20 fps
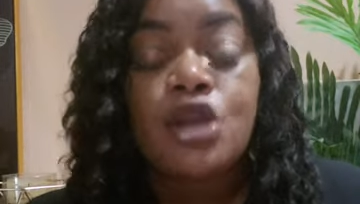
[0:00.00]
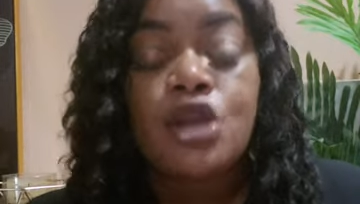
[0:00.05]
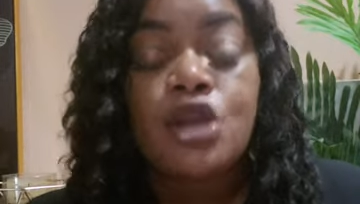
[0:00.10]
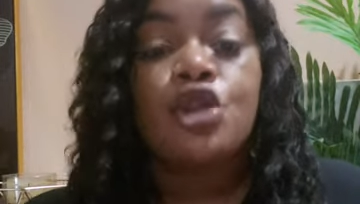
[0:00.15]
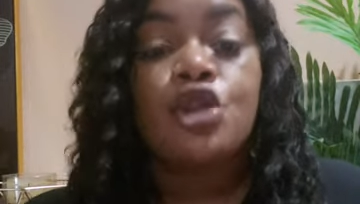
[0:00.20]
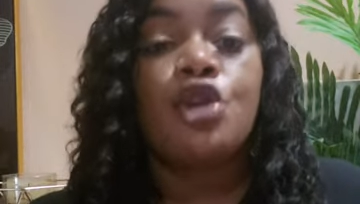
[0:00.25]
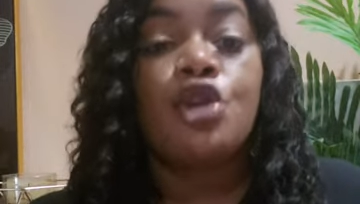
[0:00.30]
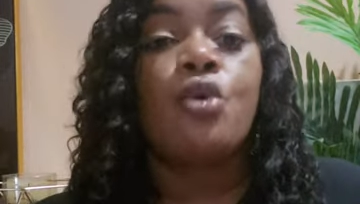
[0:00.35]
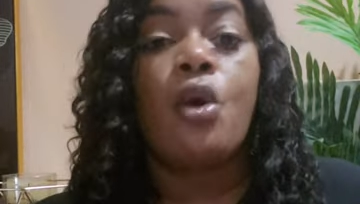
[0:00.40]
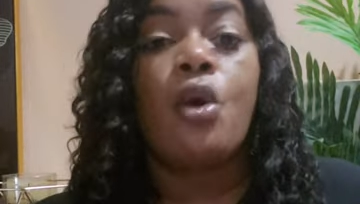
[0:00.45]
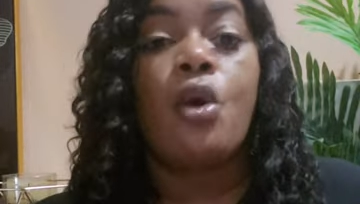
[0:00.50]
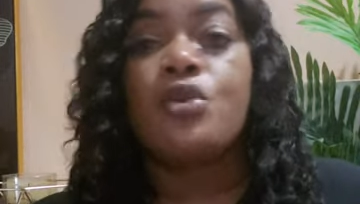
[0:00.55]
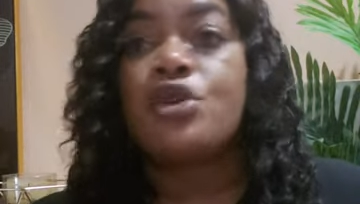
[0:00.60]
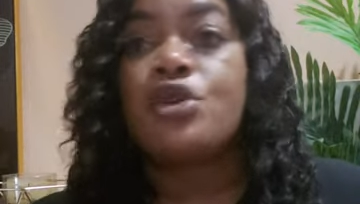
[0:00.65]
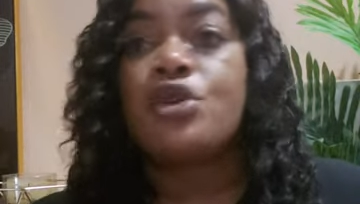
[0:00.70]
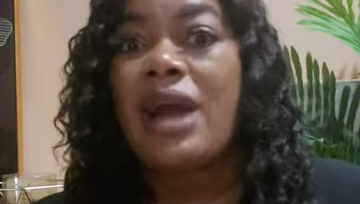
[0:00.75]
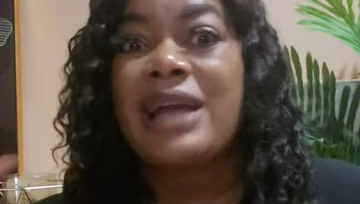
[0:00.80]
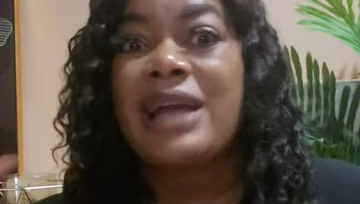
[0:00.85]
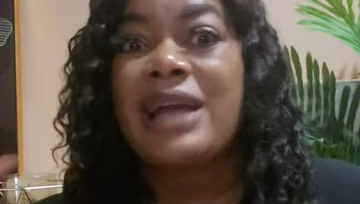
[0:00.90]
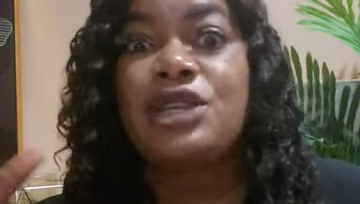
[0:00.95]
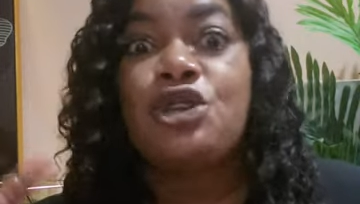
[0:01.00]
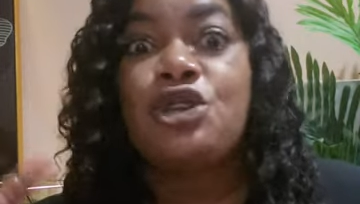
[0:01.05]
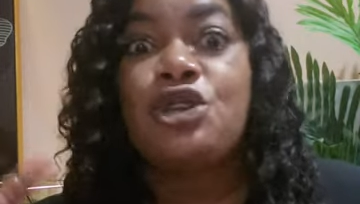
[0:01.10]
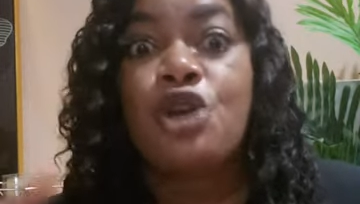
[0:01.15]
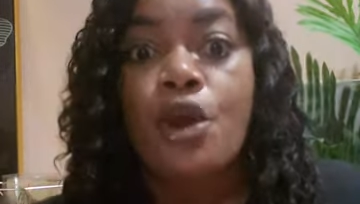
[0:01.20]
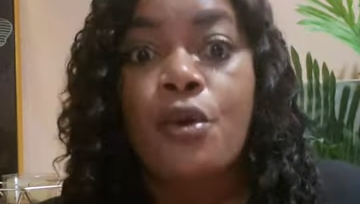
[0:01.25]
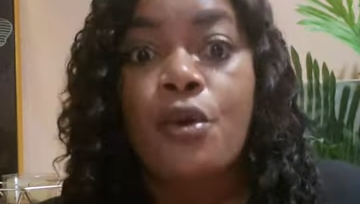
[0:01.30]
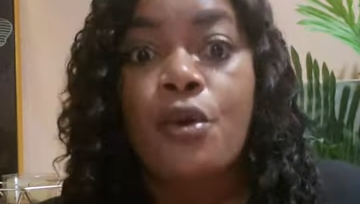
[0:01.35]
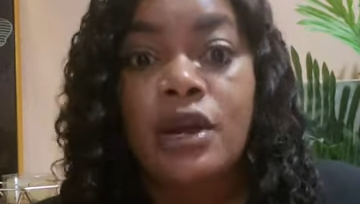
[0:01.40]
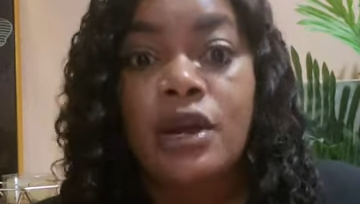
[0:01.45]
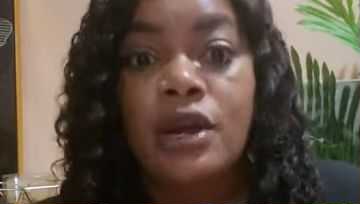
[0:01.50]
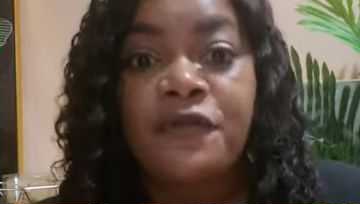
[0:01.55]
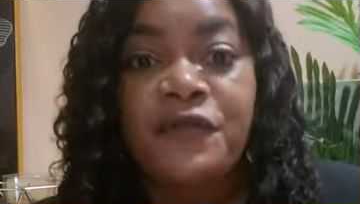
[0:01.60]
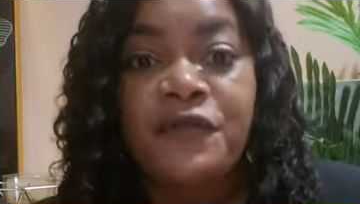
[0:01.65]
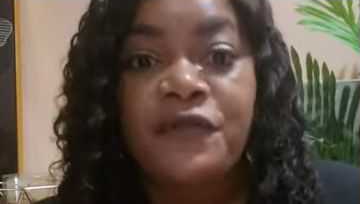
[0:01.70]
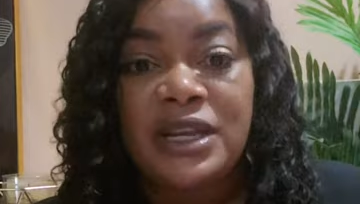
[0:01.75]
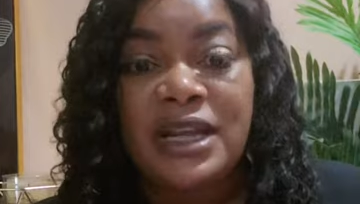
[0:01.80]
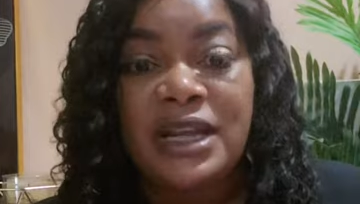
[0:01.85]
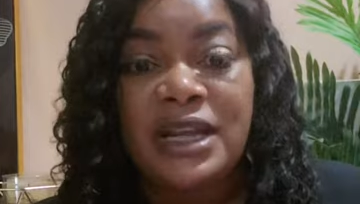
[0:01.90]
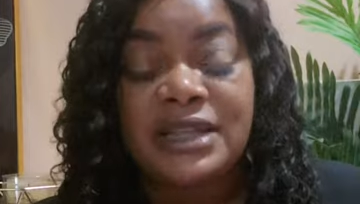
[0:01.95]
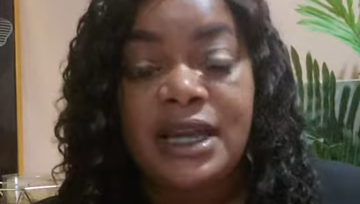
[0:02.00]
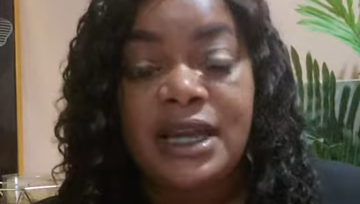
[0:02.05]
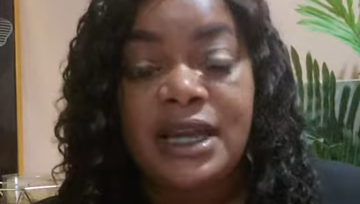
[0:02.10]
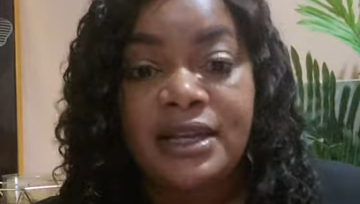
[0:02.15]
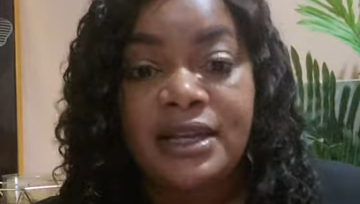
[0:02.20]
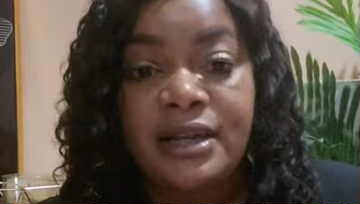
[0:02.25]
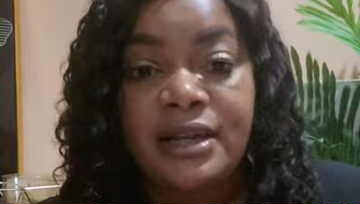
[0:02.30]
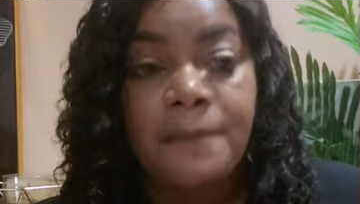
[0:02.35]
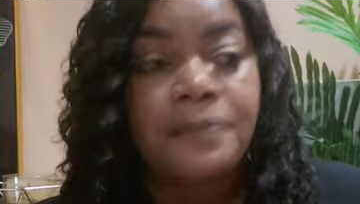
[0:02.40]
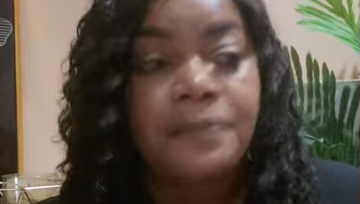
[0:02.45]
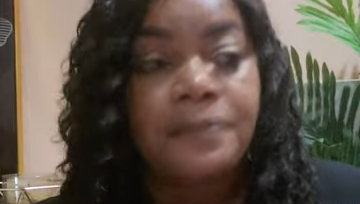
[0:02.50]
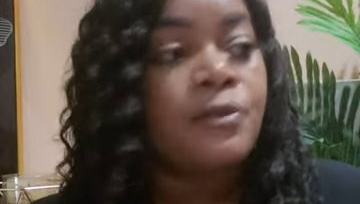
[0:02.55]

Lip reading: You know your work field that you're in.